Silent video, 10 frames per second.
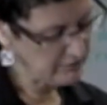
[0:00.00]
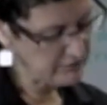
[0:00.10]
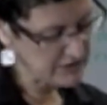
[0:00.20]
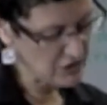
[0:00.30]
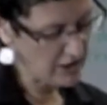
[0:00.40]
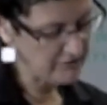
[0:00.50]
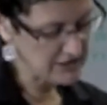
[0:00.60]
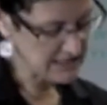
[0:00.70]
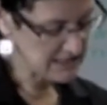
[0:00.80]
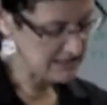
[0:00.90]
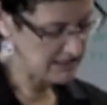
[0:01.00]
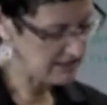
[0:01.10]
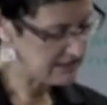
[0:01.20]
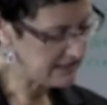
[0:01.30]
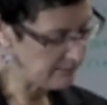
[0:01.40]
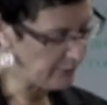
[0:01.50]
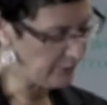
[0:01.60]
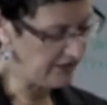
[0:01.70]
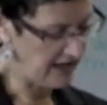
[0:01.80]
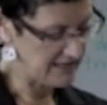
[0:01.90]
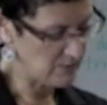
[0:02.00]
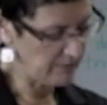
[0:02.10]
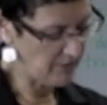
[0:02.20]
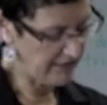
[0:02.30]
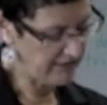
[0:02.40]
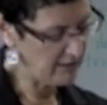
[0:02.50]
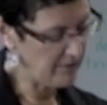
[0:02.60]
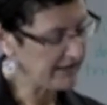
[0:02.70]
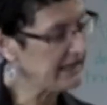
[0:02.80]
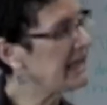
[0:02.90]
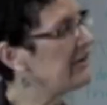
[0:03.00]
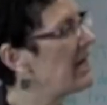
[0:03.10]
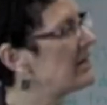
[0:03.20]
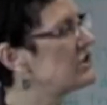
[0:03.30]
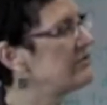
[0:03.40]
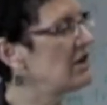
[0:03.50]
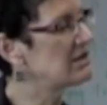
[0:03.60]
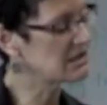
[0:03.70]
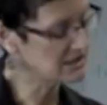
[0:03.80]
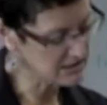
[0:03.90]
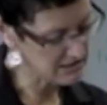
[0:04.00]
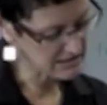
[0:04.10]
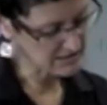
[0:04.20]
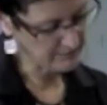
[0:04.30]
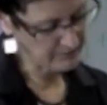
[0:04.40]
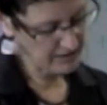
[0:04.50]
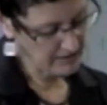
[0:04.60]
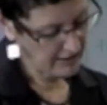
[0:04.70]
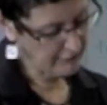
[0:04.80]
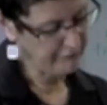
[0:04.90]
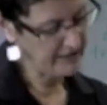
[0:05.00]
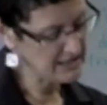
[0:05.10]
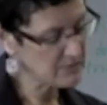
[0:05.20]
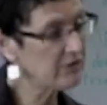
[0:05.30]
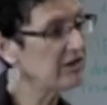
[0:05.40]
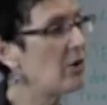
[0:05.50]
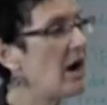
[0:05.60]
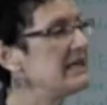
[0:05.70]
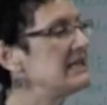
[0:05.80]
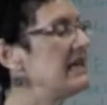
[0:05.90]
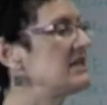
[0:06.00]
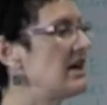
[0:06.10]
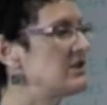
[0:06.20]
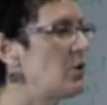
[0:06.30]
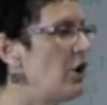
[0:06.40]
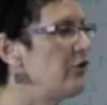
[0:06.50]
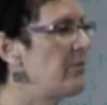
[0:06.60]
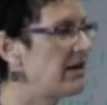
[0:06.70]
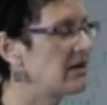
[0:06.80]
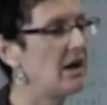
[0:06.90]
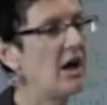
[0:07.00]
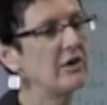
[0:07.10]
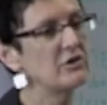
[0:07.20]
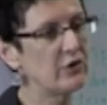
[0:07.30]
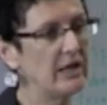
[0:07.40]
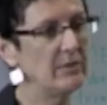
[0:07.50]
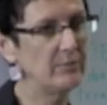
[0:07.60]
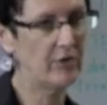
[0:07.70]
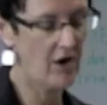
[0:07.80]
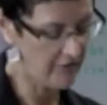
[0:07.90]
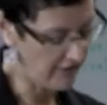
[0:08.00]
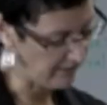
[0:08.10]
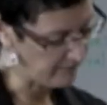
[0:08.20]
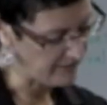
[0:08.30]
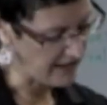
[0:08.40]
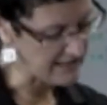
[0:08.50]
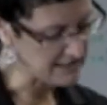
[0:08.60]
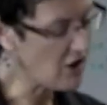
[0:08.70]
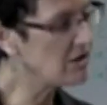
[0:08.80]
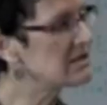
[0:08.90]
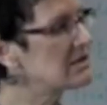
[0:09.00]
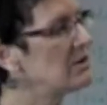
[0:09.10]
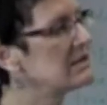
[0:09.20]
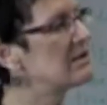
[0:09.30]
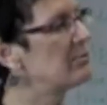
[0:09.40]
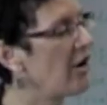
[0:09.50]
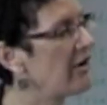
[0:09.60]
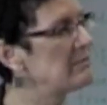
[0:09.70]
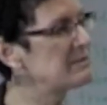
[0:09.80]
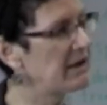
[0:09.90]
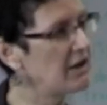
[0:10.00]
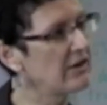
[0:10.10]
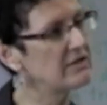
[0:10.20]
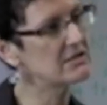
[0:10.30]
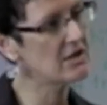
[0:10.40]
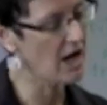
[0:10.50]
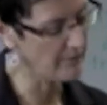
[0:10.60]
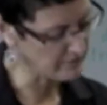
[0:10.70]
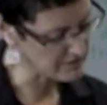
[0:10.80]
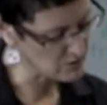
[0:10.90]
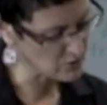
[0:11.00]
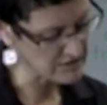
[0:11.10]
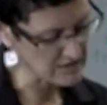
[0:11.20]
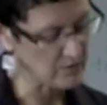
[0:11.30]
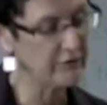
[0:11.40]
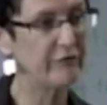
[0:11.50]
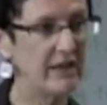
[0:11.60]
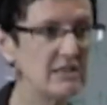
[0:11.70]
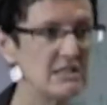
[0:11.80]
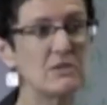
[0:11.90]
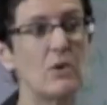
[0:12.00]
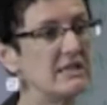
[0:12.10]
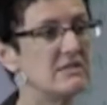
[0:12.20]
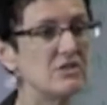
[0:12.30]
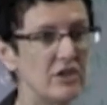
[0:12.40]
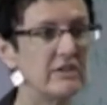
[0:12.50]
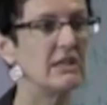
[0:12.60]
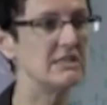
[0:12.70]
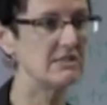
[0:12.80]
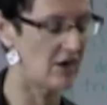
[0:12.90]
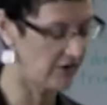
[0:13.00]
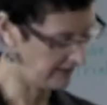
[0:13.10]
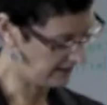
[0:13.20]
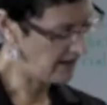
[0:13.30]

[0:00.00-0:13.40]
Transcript: restorative justice simple as we might think about it here in our juvenile justice system, offenders were required to enter a 12-month-long treatment program. And as a consequence, the program spent a lot of its time and resources with offenders, quite deservedly so.